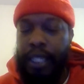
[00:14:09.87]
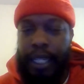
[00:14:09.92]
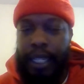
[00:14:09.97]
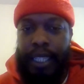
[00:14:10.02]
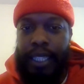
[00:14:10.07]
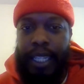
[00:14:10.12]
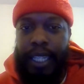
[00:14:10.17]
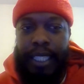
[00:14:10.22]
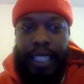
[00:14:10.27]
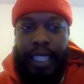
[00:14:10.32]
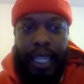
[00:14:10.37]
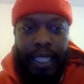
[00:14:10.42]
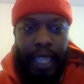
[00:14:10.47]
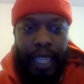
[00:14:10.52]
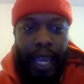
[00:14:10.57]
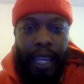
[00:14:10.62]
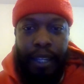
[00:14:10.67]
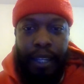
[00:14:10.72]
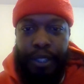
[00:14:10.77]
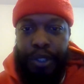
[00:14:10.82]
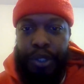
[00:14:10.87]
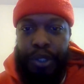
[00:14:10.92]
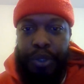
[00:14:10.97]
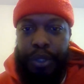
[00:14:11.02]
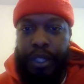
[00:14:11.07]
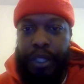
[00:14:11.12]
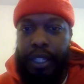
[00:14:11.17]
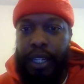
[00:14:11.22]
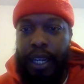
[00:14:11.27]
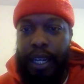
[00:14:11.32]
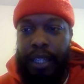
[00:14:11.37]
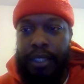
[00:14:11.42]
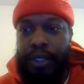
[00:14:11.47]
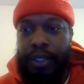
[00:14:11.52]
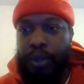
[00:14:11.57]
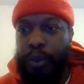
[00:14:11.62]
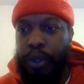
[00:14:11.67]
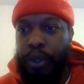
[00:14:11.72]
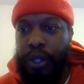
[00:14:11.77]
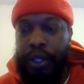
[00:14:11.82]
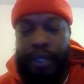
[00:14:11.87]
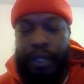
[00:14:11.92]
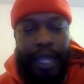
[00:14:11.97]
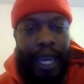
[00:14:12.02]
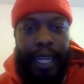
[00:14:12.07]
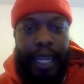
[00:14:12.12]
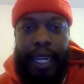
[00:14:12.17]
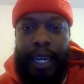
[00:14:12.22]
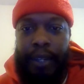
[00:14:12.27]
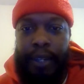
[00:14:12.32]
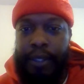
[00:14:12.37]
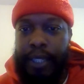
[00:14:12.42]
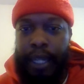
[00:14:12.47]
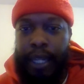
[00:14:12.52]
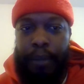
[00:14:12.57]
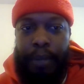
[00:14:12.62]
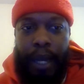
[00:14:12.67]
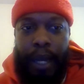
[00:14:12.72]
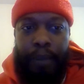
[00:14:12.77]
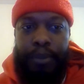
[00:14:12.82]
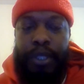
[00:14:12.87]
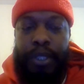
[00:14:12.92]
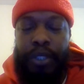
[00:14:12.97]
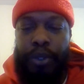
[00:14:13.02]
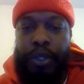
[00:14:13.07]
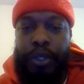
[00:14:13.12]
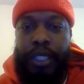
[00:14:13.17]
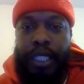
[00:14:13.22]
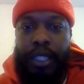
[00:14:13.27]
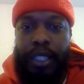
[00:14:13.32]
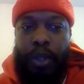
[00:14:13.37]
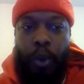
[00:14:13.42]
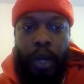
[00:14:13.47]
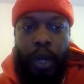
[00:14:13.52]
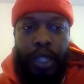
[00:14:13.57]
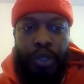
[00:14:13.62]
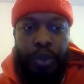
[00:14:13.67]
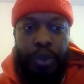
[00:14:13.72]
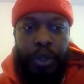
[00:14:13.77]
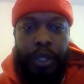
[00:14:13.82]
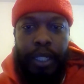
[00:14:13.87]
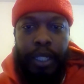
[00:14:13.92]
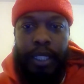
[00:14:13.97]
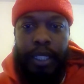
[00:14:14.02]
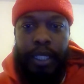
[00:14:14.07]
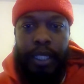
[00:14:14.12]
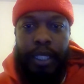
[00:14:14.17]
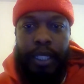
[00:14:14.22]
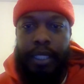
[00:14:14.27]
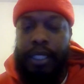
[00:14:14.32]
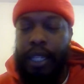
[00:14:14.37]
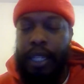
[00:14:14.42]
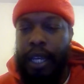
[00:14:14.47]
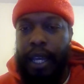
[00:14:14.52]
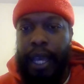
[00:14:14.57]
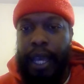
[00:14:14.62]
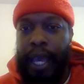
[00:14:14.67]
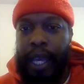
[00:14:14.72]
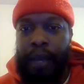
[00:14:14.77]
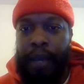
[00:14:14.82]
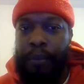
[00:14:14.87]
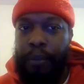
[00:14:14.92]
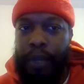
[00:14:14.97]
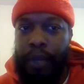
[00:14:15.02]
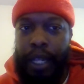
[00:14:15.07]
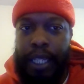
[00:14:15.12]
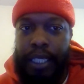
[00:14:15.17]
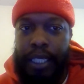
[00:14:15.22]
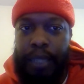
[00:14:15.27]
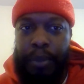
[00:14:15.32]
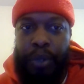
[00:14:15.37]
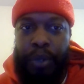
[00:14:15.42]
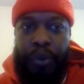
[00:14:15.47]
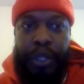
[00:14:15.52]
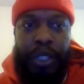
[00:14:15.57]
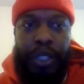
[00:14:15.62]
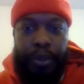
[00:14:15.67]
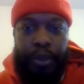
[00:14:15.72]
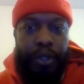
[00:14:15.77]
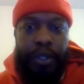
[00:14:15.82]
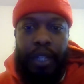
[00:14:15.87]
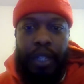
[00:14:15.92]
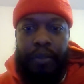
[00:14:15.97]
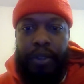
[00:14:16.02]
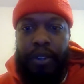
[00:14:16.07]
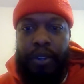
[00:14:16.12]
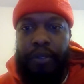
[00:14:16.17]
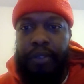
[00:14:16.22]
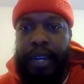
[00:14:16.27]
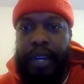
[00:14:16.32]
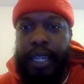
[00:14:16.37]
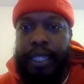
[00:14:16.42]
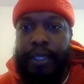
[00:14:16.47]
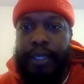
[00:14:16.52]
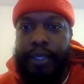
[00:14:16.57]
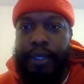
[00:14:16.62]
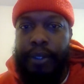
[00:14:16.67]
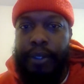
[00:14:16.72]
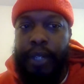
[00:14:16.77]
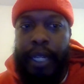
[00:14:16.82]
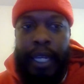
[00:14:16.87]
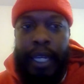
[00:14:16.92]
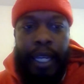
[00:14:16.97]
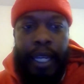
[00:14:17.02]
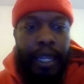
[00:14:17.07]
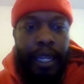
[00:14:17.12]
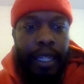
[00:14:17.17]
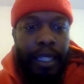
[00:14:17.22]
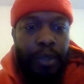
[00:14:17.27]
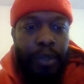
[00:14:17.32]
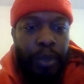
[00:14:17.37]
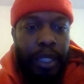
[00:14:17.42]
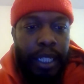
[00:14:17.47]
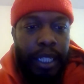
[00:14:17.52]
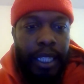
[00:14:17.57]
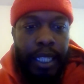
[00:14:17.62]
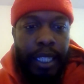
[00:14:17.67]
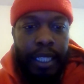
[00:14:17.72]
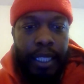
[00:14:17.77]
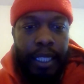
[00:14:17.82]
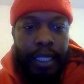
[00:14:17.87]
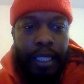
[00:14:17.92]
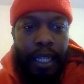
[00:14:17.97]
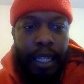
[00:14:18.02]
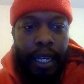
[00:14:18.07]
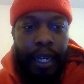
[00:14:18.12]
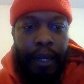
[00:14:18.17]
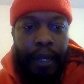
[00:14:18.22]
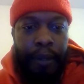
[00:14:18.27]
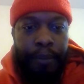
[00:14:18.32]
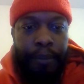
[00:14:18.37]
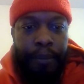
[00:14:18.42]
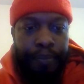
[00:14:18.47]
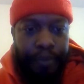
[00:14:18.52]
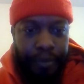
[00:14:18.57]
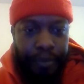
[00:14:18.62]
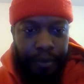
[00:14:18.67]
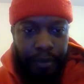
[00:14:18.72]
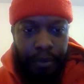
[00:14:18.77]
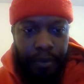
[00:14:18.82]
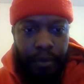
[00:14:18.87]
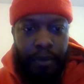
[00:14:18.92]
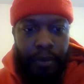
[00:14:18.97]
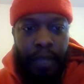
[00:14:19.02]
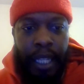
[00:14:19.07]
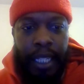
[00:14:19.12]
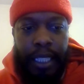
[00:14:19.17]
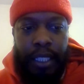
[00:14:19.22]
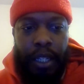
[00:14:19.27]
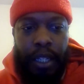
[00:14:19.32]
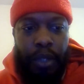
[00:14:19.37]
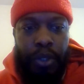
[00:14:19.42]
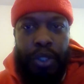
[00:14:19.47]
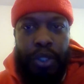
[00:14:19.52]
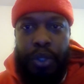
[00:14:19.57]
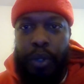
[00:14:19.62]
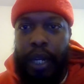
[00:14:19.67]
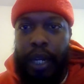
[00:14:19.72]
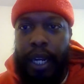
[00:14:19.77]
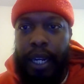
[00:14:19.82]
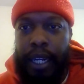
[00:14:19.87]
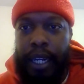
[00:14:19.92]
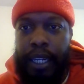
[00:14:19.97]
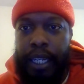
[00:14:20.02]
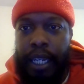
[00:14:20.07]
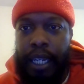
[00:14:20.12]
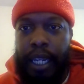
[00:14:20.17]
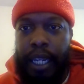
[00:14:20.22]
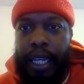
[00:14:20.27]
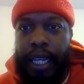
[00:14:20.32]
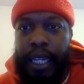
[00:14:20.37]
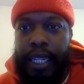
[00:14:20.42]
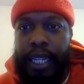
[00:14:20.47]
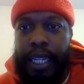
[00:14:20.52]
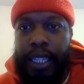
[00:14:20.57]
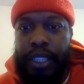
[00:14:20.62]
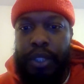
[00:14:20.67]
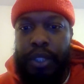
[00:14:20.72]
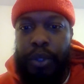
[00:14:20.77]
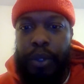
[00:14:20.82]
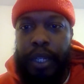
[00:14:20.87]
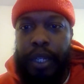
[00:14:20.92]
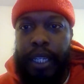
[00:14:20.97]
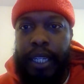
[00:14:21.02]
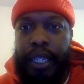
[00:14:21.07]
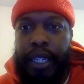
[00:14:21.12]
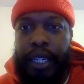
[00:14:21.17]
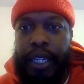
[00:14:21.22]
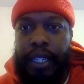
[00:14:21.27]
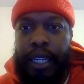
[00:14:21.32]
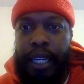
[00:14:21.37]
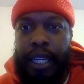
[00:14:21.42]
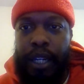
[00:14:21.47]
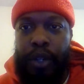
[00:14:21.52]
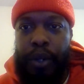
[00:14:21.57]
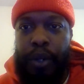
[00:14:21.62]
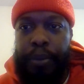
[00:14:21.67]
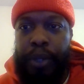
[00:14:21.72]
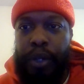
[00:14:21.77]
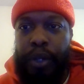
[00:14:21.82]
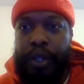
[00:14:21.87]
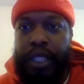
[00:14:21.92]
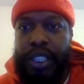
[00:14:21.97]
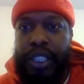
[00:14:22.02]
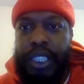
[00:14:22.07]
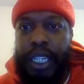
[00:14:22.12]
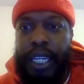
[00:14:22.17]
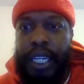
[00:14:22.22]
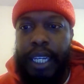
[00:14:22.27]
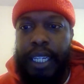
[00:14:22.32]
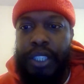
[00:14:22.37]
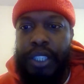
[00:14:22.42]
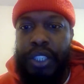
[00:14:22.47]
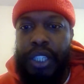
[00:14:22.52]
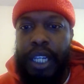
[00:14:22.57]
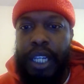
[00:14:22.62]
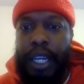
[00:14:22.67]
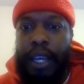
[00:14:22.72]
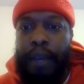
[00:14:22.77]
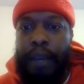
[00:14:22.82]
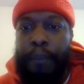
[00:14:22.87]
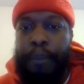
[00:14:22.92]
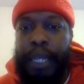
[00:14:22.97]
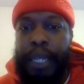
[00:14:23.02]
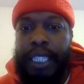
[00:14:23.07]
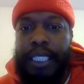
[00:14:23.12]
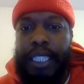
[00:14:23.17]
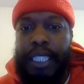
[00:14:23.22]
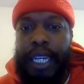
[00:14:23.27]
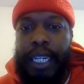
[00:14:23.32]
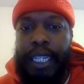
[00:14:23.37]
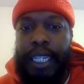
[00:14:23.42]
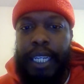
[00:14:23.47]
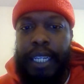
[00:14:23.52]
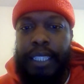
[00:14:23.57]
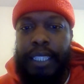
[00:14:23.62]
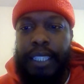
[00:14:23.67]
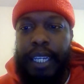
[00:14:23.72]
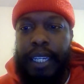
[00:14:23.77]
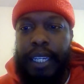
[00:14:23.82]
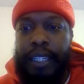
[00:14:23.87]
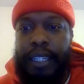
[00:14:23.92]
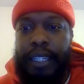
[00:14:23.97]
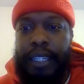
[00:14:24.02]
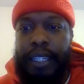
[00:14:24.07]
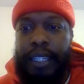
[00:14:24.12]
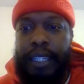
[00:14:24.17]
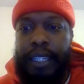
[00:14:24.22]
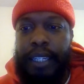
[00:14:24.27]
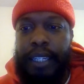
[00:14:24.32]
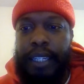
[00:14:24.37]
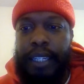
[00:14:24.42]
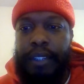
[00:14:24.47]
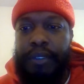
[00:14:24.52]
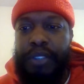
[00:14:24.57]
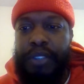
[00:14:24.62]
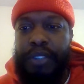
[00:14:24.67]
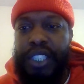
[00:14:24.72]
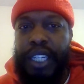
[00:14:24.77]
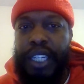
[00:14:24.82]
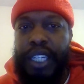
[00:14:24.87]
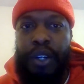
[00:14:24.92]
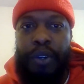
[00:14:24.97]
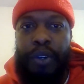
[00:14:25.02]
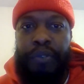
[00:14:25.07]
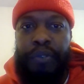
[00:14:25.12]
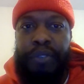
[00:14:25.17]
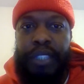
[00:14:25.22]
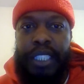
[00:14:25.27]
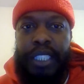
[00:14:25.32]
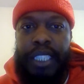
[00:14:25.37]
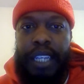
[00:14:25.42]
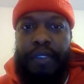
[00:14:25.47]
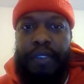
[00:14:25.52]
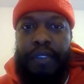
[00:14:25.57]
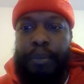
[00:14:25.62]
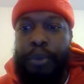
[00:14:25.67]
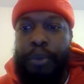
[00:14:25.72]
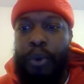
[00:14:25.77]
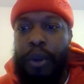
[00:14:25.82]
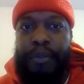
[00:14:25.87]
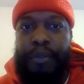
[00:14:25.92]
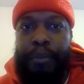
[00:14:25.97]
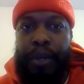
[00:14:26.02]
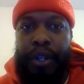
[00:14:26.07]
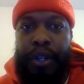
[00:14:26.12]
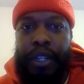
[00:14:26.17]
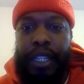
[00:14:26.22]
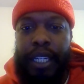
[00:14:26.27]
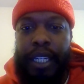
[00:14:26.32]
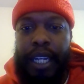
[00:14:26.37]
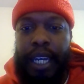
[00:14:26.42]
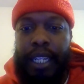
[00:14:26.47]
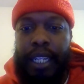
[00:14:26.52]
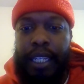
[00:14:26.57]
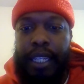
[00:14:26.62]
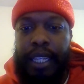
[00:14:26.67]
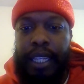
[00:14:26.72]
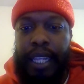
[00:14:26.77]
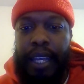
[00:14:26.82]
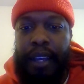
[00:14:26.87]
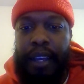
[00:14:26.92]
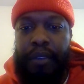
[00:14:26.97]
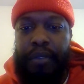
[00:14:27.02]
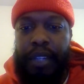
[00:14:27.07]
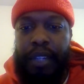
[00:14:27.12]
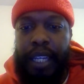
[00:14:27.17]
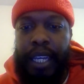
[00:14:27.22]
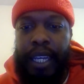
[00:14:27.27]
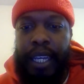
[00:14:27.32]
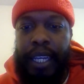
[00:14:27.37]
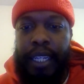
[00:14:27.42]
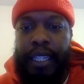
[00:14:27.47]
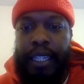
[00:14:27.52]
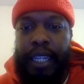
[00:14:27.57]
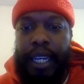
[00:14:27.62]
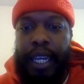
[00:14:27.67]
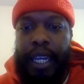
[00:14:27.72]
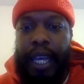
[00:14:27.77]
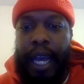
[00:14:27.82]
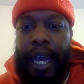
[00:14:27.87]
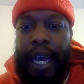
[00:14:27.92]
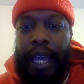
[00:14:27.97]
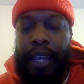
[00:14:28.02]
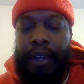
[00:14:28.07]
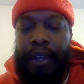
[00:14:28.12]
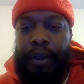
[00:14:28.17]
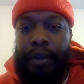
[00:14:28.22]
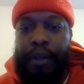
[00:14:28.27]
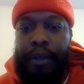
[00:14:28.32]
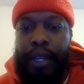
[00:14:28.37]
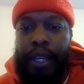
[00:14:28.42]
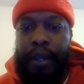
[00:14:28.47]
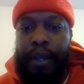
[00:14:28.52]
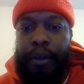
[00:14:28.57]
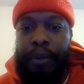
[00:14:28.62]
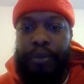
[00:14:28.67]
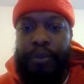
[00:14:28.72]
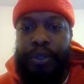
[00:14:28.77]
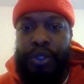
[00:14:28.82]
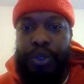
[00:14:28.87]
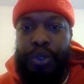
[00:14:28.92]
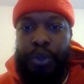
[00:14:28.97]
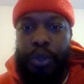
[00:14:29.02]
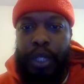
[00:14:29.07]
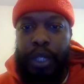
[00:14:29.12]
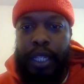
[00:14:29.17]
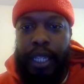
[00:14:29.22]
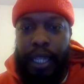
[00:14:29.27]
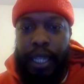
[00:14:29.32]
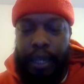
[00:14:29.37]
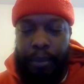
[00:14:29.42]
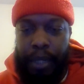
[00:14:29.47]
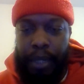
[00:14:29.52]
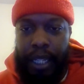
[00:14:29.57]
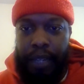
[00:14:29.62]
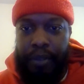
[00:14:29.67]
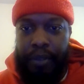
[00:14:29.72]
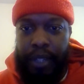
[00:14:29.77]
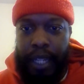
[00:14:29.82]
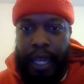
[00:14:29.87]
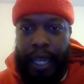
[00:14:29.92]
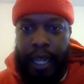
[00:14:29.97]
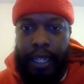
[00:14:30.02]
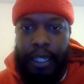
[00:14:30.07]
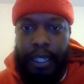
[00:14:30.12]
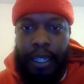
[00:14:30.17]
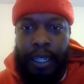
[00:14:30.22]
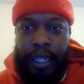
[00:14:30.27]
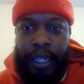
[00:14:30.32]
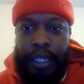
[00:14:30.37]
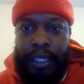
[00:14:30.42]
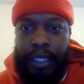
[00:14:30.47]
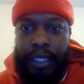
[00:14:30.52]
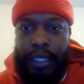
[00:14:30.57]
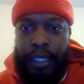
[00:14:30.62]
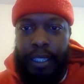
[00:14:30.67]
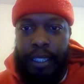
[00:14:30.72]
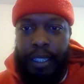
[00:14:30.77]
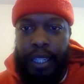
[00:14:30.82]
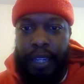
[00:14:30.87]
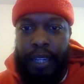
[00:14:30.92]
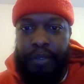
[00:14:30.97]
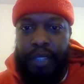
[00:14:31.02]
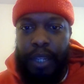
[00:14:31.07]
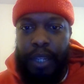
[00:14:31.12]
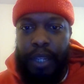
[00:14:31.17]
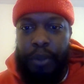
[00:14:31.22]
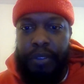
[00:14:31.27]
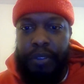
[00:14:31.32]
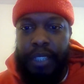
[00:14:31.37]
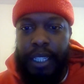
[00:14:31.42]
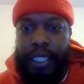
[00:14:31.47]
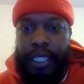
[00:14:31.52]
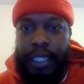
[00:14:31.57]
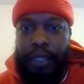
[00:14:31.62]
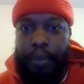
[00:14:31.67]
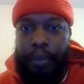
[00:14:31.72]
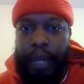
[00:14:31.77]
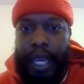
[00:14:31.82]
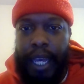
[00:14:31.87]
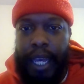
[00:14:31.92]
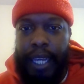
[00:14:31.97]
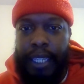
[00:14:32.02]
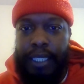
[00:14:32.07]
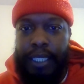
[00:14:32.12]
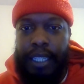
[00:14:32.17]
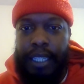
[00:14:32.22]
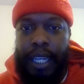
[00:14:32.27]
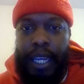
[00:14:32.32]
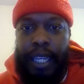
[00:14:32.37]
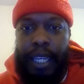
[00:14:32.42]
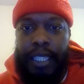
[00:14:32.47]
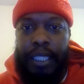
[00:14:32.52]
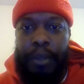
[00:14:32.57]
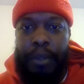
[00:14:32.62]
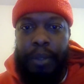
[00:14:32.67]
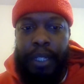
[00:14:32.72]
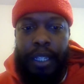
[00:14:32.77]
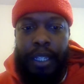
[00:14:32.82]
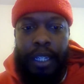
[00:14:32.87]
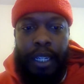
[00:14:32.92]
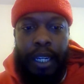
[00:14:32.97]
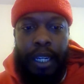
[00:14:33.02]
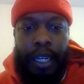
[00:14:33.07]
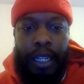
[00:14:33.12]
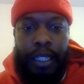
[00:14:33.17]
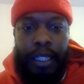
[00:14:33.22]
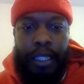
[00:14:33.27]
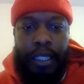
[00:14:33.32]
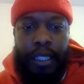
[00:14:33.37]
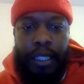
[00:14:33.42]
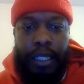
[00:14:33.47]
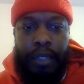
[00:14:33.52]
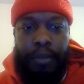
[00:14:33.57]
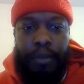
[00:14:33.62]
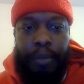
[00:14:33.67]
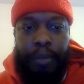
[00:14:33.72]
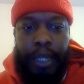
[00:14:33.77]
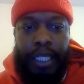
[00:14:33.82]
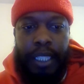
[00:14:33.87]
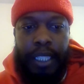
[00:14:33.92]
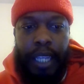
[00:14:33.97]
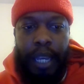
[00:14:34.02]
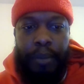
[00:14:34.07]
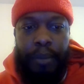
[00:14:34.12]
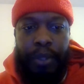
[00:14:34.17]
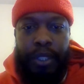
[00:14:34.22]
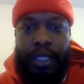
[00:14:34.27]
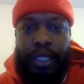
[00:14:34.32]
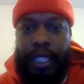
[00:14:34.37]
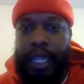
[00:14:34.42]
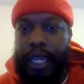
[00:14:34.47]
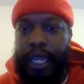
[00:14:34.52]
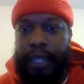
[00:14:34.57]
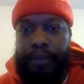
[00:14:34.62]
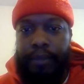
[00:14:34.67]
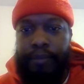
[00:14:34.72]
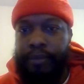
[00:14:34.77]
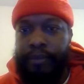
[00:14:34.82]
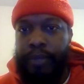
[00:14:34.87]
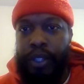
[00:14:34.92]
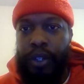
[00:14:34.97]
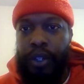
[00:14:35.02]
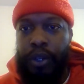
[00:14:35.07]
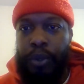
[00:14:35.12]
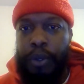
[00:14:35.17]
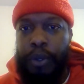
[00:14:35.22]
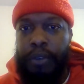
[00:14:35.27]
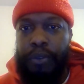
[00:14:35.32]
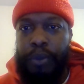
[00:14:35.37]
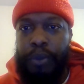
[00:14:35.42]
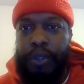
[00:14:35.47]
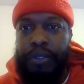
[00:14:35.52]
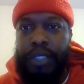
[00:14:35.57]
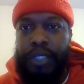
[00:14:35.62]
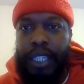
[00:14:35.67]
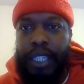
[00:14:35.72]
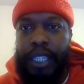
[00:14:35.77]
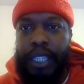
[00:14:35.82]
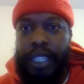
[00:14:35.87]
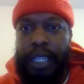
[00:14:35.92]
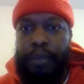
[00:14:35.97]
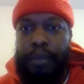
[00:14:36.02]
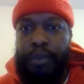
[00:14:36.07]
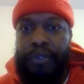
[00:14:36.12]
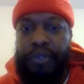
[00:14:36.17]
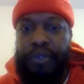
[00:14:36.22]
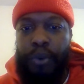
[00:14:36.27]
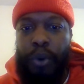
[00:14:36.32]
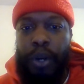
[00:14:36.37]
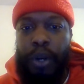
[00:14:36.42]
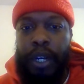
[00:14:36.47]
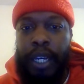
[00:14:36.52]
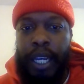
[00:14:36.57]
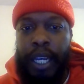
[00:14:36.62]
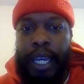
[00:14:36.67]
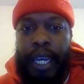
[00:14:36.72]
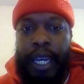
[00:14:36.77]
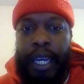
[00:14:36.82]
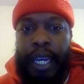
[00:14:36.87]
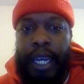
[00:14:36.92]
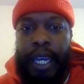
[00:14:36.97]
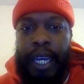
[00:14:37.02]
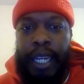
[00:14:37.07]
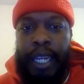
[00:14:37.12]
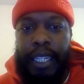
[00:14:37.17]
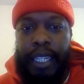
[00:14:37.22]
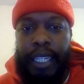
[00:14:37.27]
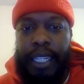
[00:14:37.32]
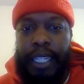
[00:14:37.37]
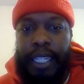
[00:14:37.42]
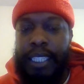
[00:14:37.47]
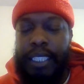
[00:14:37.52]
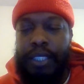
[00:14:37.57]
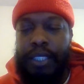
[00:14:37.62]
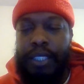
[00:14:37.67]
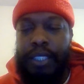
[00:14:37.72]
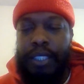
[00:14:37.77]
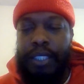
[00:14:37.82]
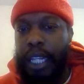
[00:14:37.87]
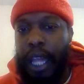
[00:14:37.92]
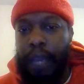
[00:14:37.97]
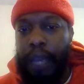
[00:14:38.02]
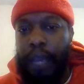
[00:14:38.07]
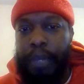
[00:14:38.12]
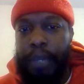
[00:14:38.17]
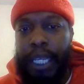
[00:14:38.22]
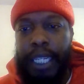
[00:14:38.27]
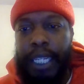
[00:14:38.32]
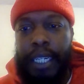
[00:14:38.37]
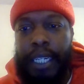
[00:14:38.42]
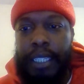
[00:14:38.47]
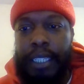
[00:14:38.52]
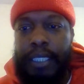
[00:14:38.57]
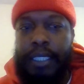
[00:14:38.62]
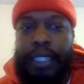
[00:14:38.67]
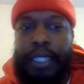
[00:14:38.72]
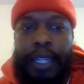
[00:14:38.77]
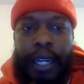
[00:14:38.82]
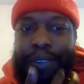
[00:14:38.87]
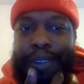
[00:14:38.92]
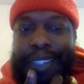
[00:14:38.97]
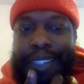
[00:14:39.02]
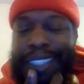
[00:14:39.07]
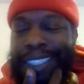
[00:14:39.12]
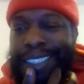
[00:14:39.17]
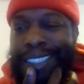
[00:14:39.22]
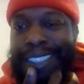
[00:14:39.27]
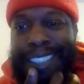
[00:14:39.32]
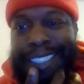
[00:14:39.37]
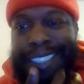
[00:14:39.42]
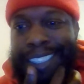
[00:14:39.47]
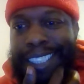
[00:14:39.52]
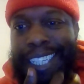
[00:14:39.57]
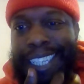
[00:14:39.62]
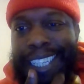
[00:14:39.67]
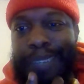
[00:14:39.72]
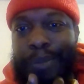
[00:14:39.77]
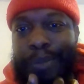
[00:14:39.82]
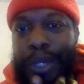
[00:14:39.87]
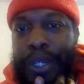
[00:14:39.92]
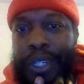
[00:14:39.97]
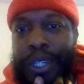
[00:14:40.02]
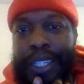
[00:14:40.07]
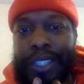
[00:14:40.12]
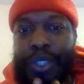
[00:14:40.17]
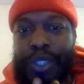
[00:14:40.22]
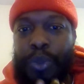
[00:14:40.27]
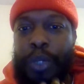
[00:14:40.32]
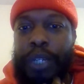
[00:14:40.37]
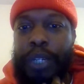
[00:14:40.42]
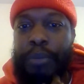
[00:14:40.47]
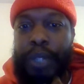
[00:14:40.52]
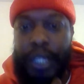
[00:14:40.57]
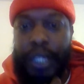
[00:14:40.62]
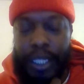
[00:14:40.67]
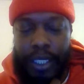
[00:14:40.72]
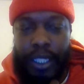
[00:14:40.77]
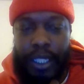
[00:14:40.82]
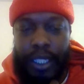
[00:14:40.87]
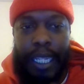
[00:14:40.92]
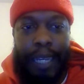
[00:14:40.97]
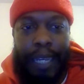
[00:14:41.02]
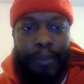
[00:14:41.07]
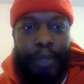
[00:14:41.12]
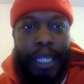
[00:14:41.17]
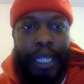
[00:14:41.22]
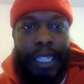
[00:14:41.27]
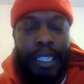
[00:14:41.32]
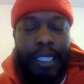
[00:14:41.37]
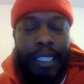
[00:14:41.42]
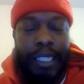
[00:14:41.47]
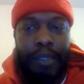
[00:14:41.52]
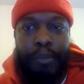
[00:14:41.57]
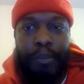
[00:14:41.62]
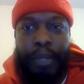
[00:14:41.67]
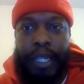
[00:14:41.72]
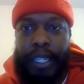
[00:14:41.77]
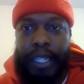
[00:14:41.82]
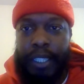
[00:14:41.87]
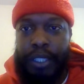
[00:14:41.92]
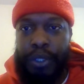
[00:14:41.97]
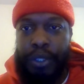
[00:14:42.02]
They say it's $800 trillion in the world. I doubt it. I'm sure it's in the quadrillions, and some of the richer people, you're never going to find it. So it is what it is. Let's go to our next story here. Crypto exchange BitSonic executives jailed for $7.5 million theft. And I am truly a believer that the thefts that we've seen in the past, some of the big scammers that we've seen before, this is going to look like peanuts. I mean, even 10 million, 20 million is going to look like